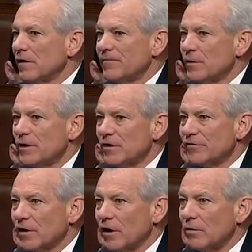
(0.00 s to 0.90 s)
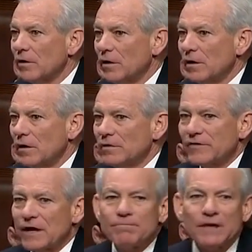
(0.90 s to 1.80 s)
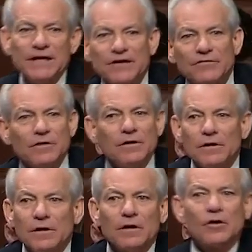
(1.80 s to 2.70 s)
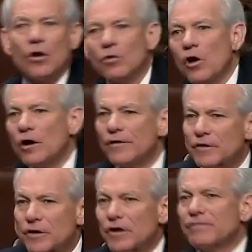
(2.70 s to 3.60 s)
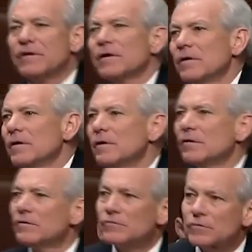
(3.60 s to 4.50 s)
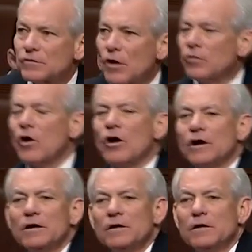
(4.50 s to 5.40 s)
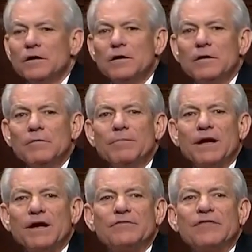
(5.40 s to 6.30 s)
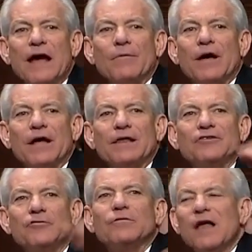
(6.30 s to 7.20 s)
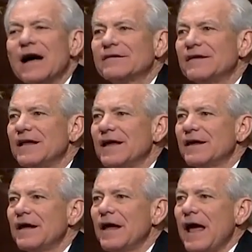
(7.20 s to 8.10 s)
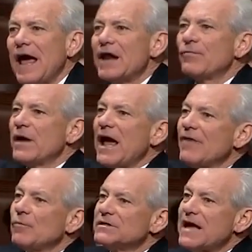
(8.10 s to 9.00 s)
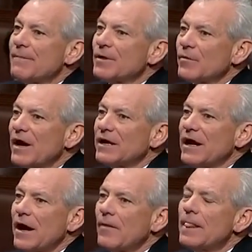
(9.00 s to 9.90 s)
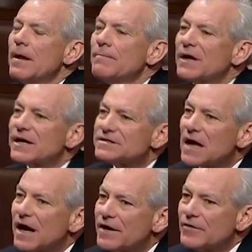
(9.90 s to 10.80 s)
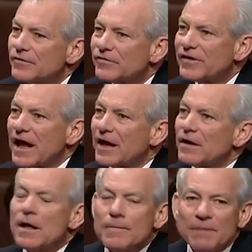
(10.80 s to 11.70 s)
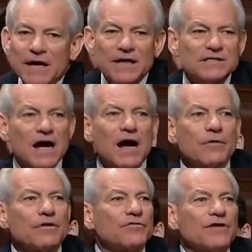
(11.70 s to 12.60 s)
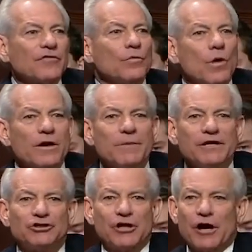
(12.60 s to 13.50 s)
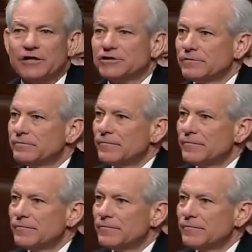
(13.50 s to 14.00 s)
a few years ago, saying, please go long in the curve. Go long, because that way at least you locked it in. And if we have what's happening right now, because understand, because Congress doesn't want to be in charge,